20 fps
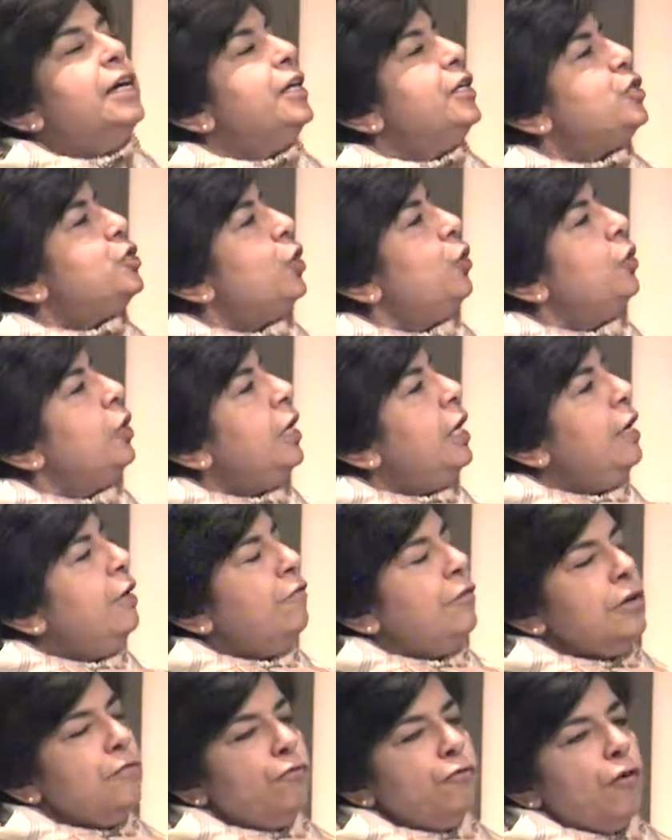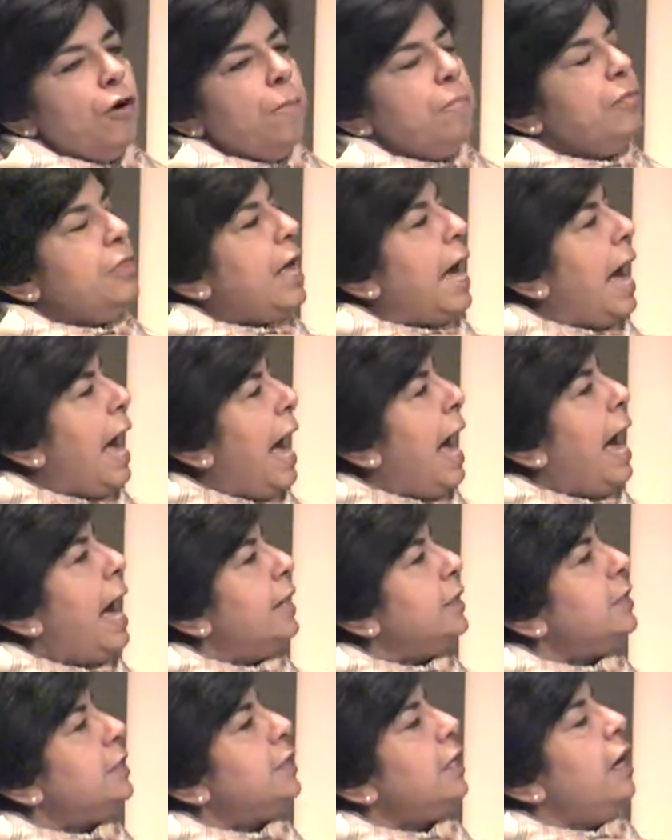So even from
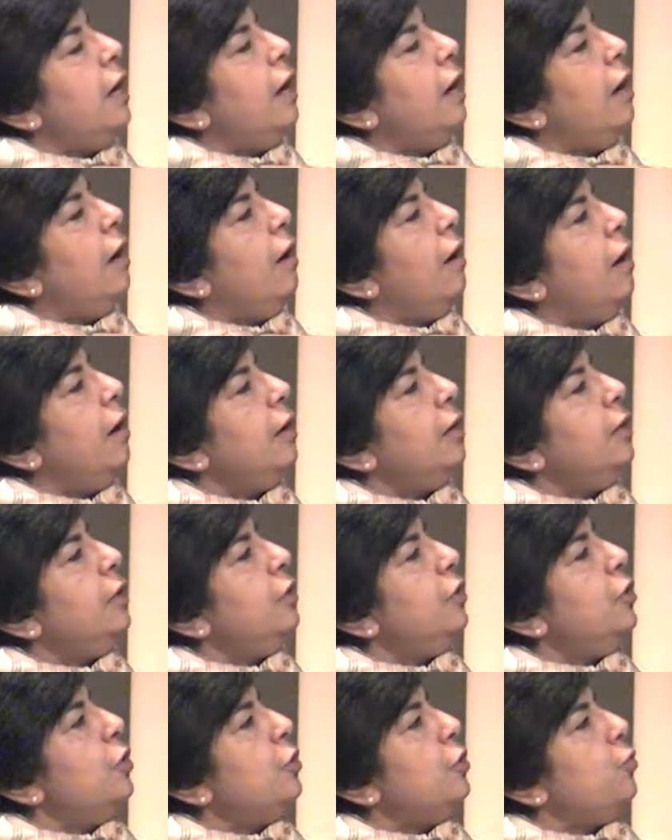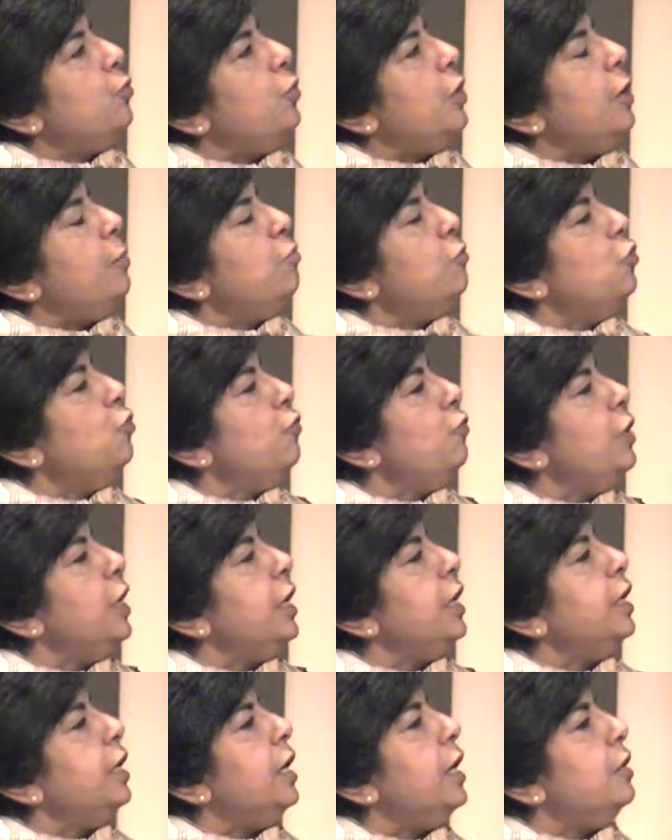that, we are
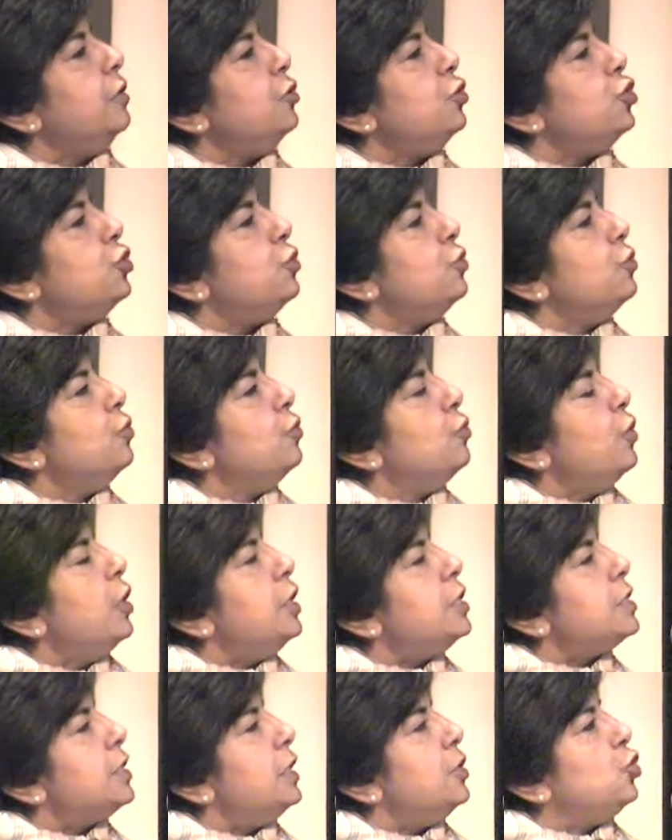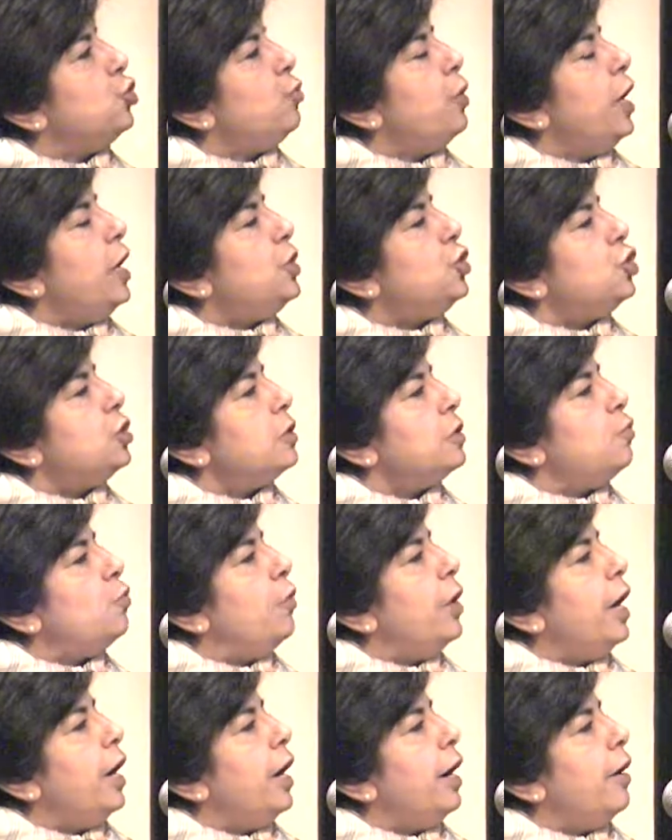moving into a situation
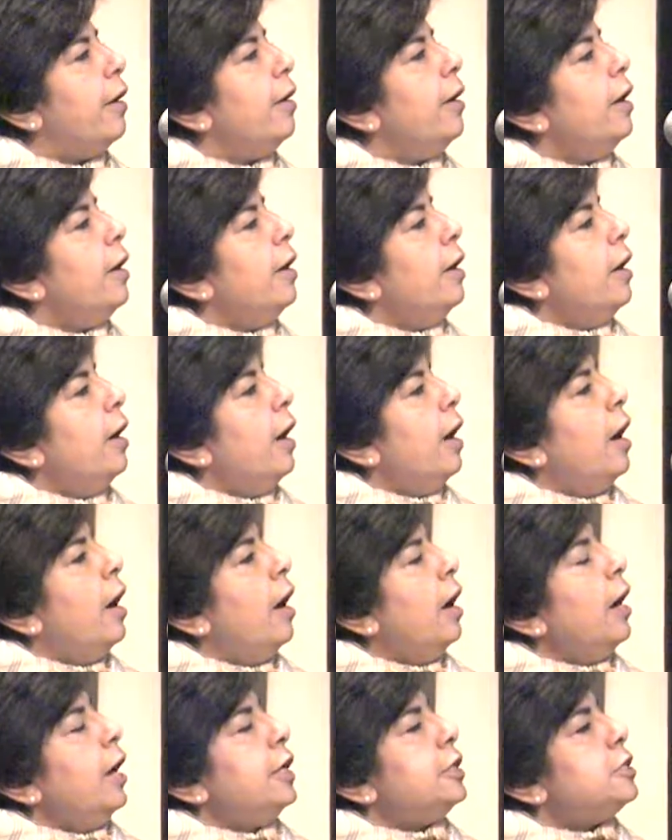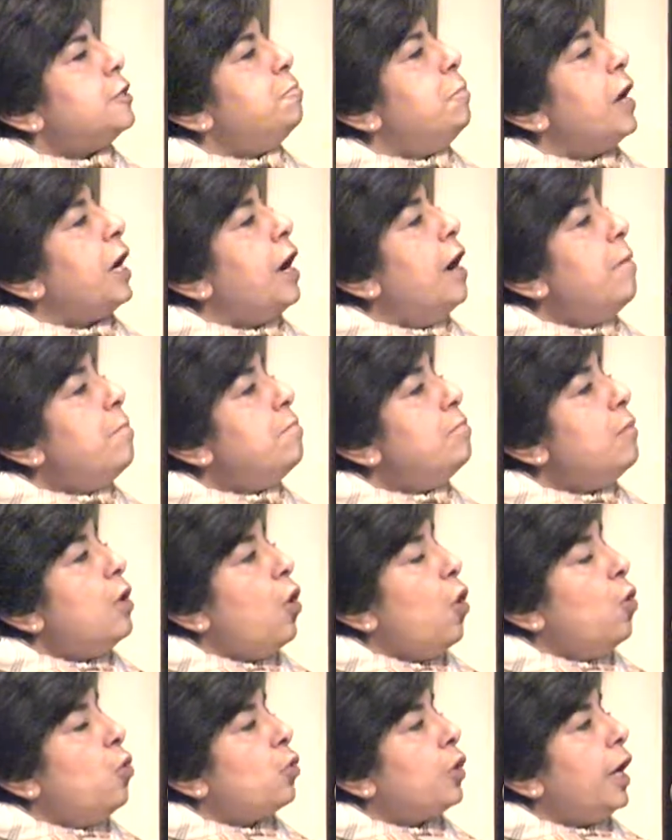where it's become
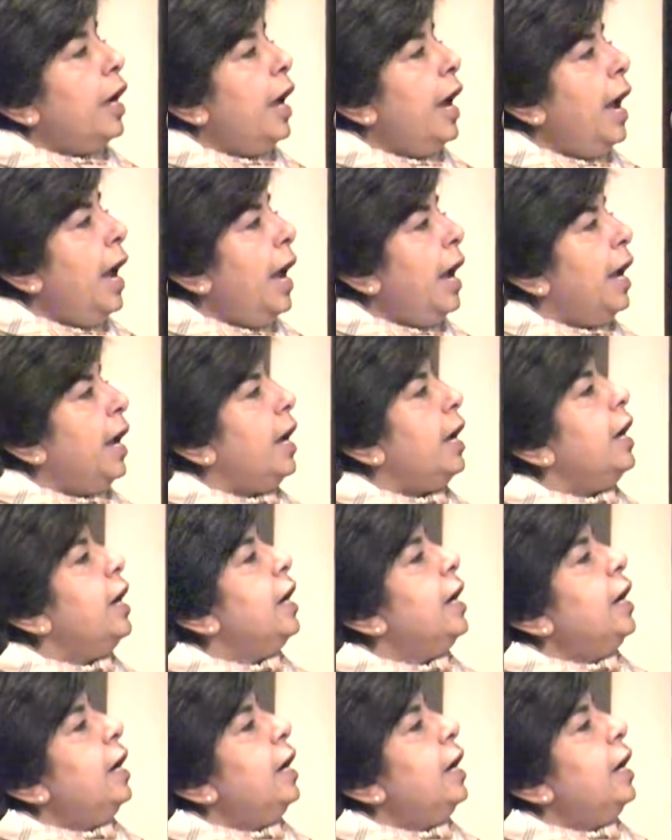okay